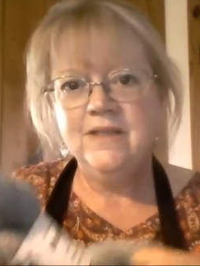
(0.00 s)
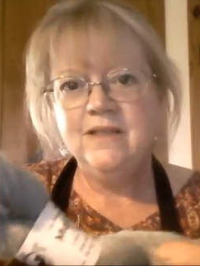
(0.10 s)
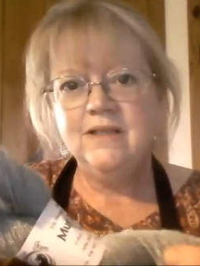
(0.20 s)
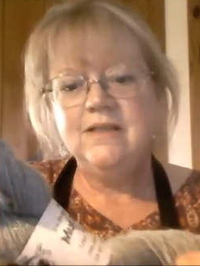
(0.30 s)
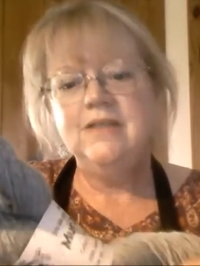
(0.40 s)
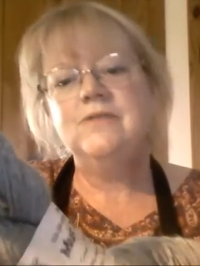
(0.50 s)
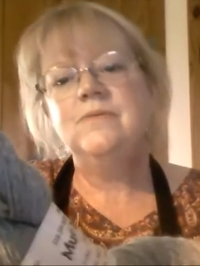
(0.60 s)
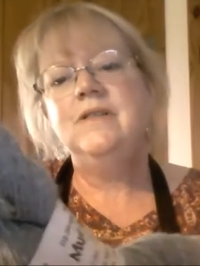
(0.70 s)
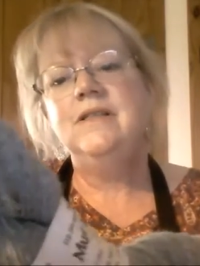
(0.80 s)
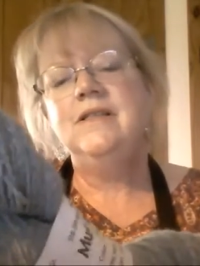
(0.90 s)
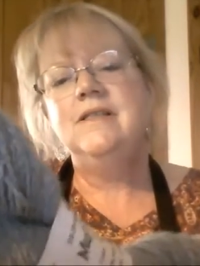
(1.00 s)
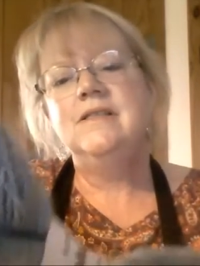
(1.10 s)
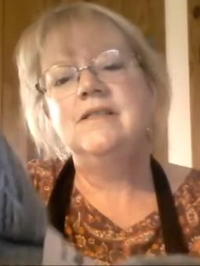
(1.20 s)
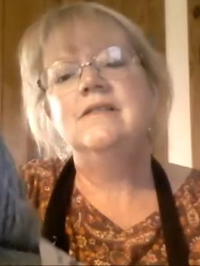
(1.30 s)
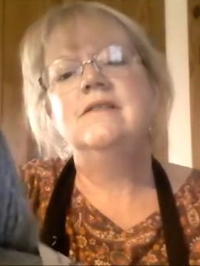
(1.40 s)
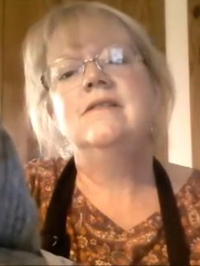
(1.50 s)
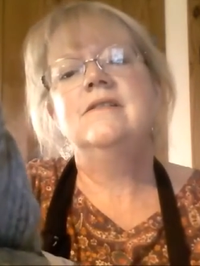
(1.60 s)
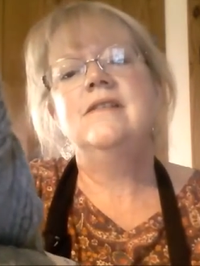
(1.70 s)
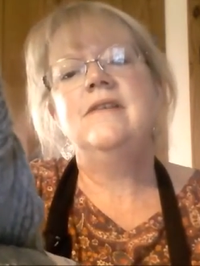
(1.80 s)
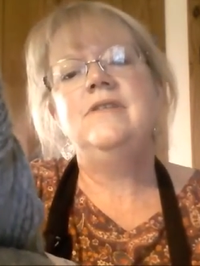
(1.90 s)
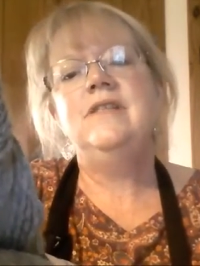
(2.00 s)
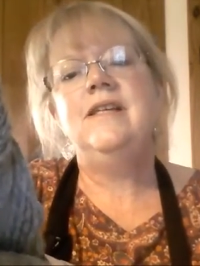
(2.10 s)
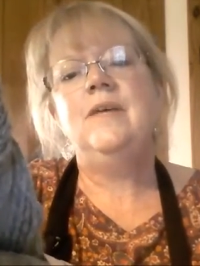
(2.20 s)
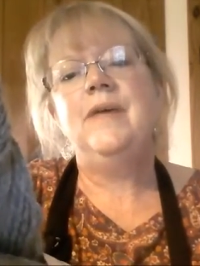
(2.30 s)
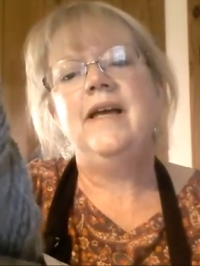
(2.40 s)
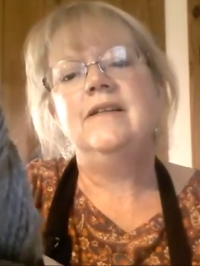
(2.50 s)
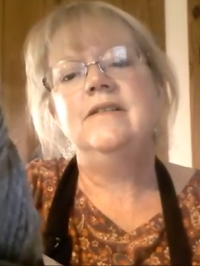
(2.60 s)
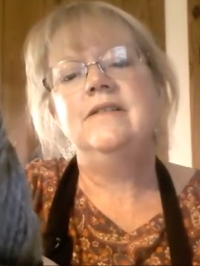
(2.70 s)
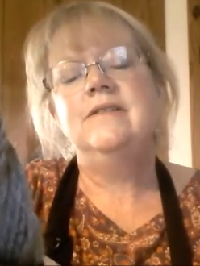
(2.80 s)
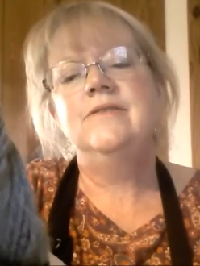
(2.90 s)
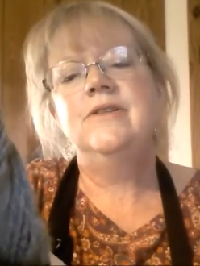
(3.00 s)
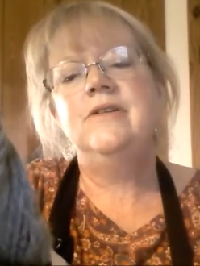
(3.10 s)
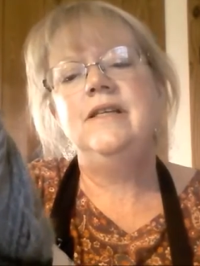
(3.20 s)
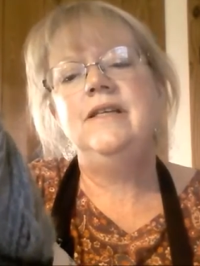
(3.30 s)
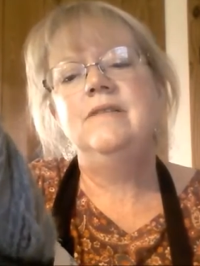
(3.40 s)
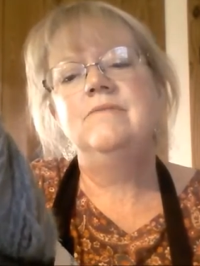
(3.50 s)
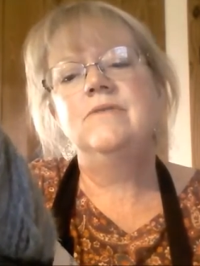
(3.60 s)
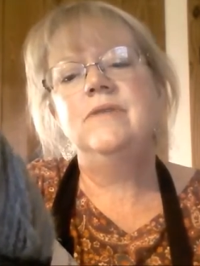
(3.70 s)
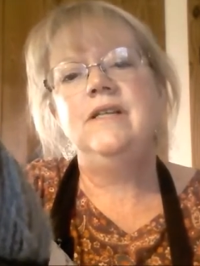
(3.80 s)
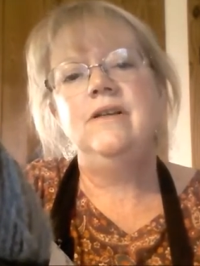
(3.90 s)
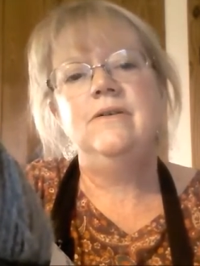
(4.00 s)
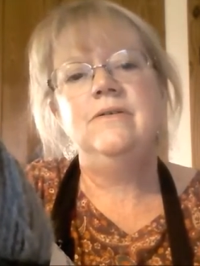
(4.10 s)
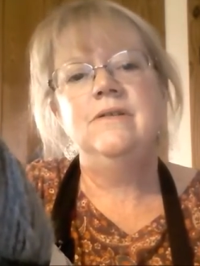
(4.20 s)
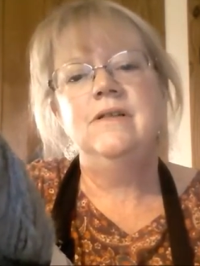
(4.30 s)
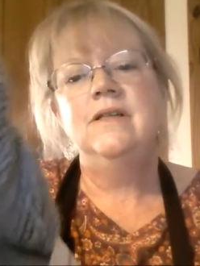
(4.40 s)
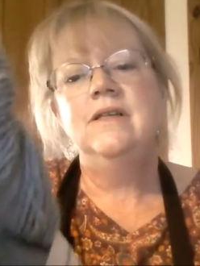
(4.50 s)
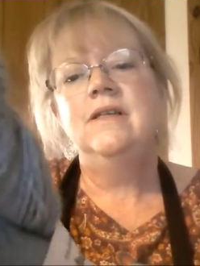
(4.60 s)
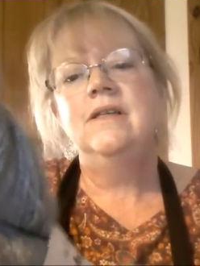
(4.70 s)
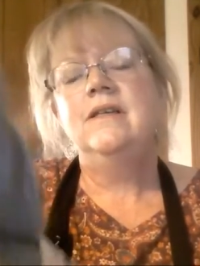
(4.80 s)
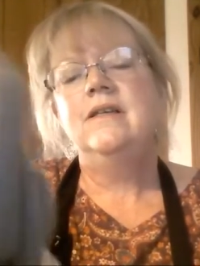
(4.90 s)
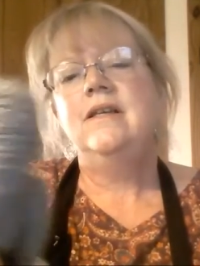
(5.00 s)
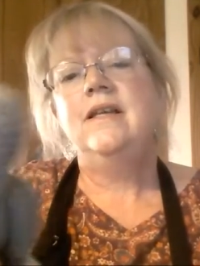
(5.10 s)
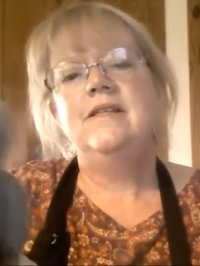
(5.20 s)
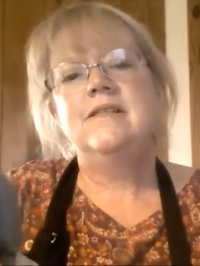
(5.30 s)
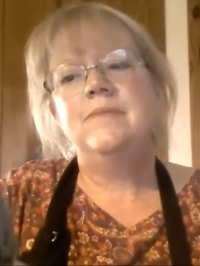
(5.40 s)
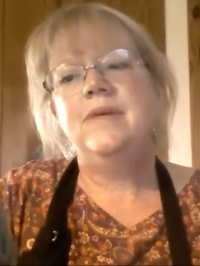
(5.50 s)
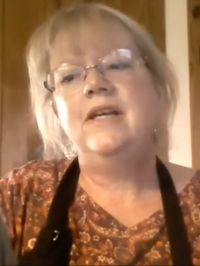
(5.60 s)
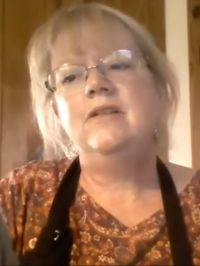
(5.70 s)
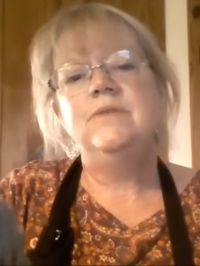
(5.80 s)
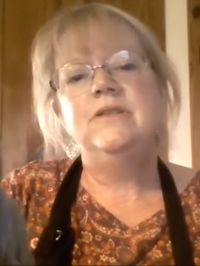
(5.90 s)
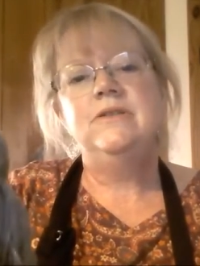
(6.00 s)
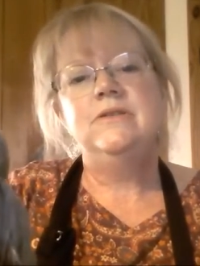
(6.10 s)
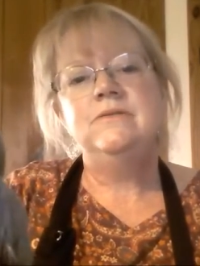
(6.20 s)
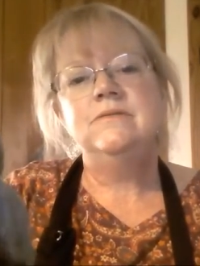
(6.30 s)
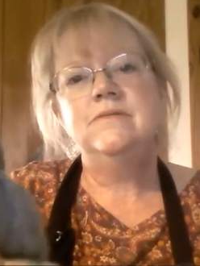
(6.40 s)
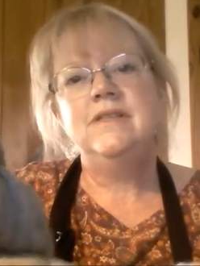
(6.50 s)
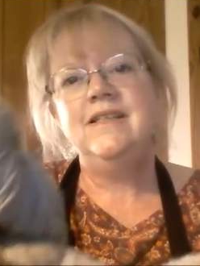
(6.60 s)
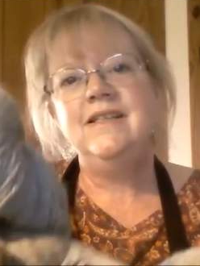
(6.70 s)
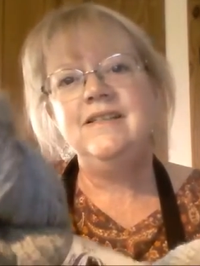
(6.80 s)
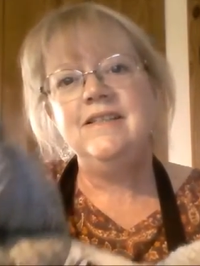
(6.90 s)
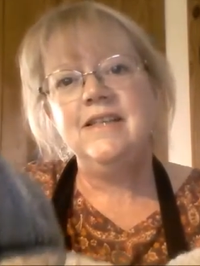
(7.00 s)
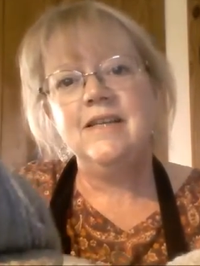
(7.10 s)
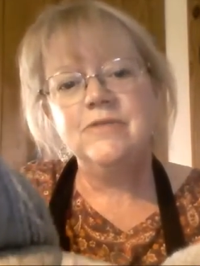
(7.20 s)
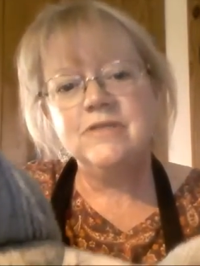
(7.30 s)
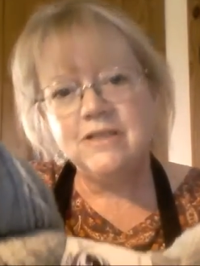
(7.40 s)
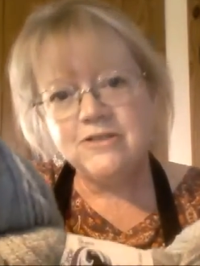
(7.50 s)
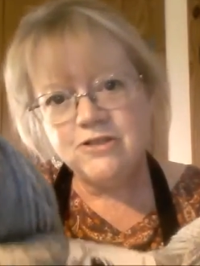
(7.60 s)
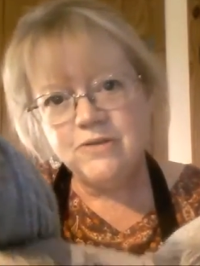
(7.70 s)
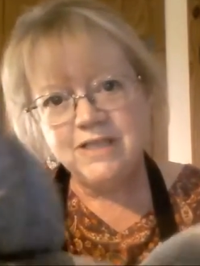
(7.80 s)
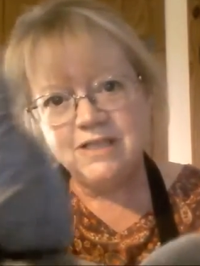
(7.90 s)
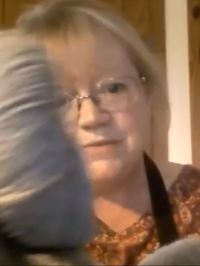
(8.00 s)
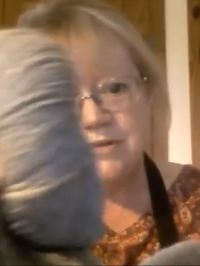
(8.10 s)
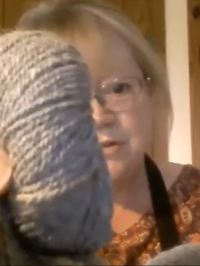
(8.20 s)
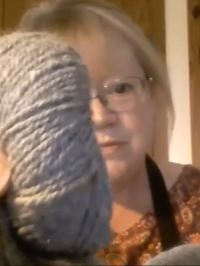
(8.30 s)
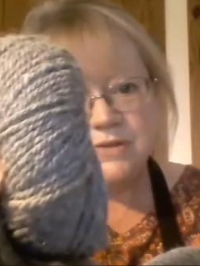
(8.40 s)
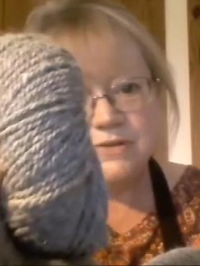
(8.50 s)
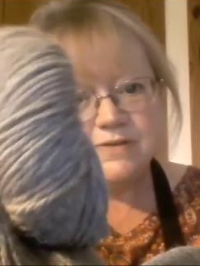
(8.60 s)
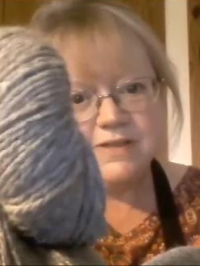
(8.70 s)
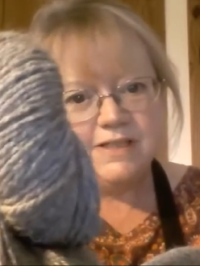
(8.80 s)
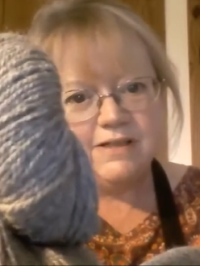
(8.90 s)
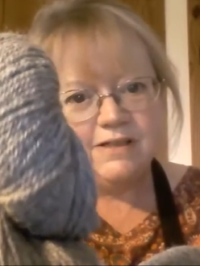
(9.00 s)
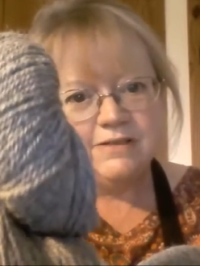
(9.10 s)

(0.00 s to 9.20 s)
This one is 70 alpaca, 30 merino, and it's a pale blue, and the camera's not showing it up too beautifully at all.